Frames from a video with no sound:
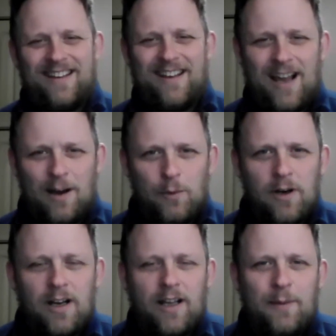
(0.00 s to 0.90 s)
Yeah,
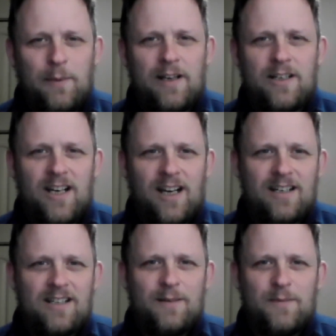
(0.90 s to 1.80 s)
we're going to keep it in
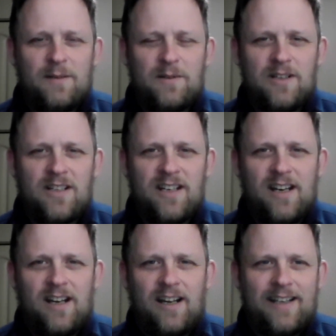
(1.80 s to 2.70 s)
check because sometimes
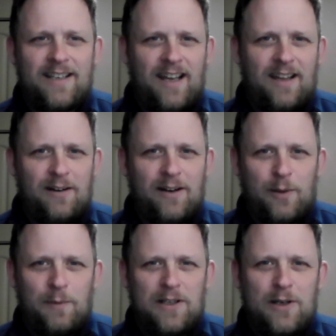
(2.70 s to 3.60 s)
Jesse and I get together and it
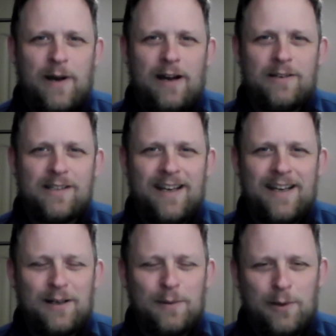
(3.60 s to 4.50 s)
could be 2 hours
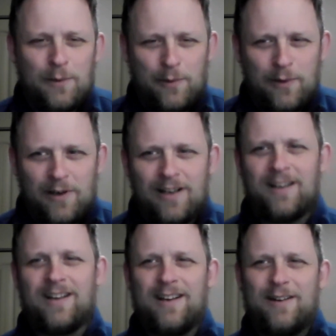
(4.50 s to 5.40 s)
later, but we want to
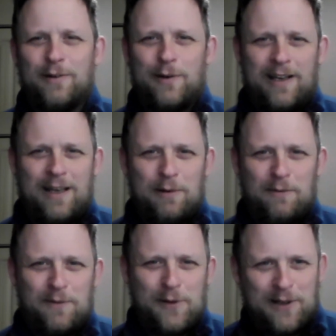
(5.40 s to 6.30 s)
keep
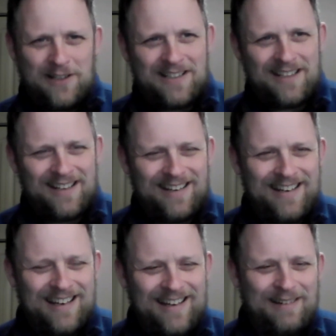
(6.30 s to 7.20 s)
it focused
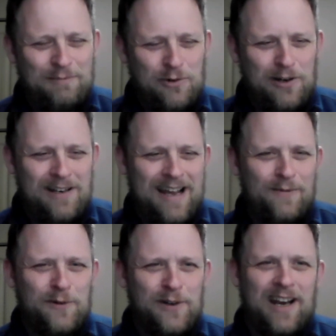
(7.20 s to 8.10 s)
and drawn
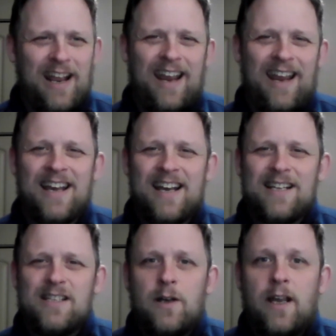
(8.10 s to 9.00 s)
down for today.
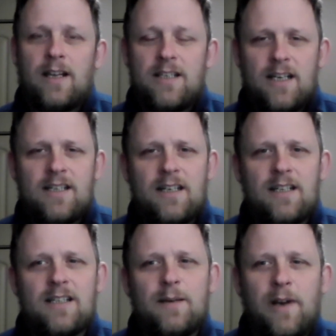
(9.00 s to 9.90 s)
So yeah,
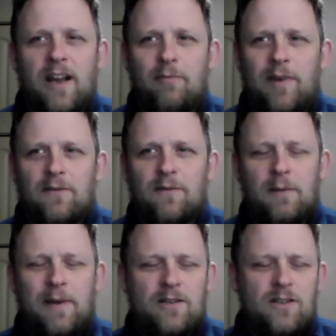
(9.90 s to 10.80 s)
Jesse is somebody I've met
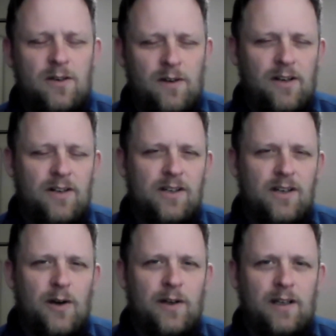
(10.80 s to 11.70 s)
about 2 years
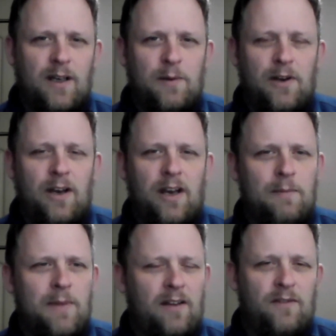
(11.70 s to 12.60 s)
ago in the
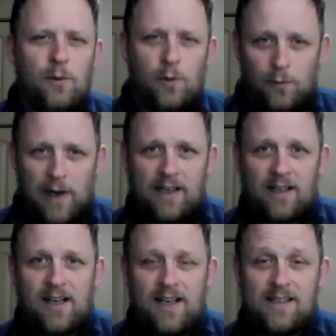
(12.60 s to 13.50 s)
community. Many of you will
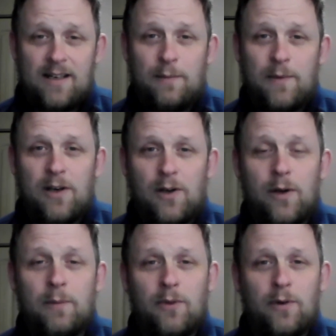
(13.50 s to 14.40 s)
recognize him and
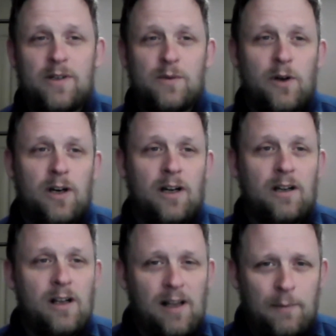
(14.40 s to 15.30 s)
know him through his work
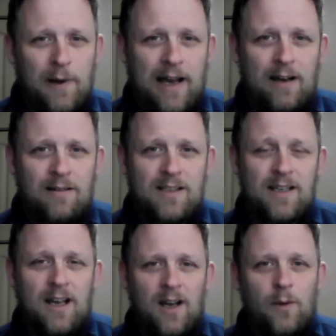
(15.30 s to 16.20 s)
on
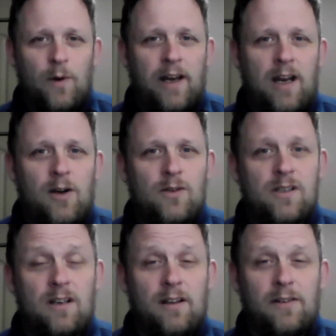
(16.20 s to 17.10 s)
Clubhouse, where he
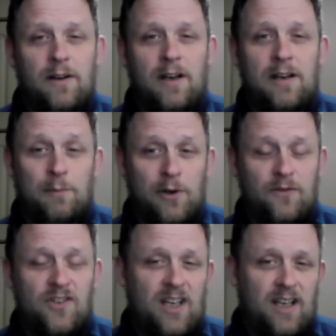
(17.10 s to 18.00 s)
hosts a number
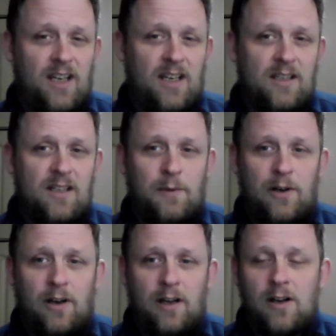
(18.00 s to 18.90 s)
of Gene Keys
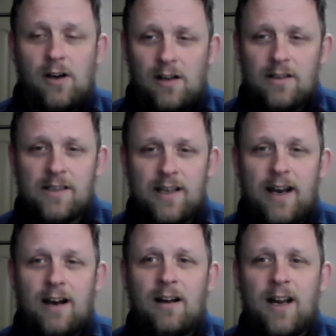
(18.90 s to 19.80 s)
community calls
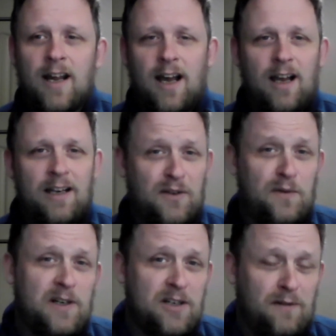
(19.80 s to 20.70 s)
there. He's
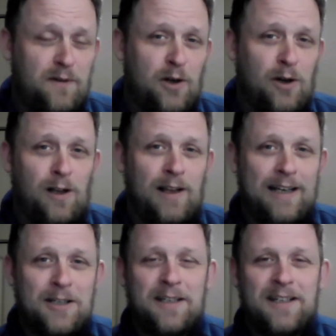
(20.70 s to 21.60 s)
fresh off a call
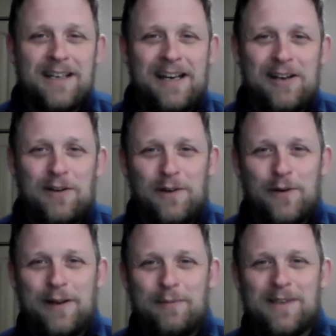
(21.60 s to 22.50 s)
actually as I
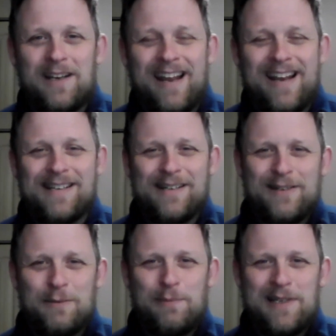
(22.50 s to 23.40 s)
interview him today, so
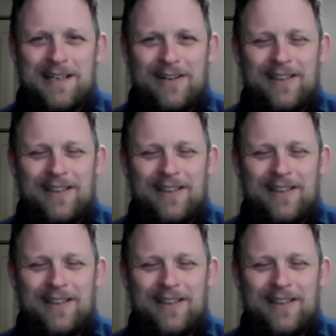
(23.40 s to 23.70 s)
he's busy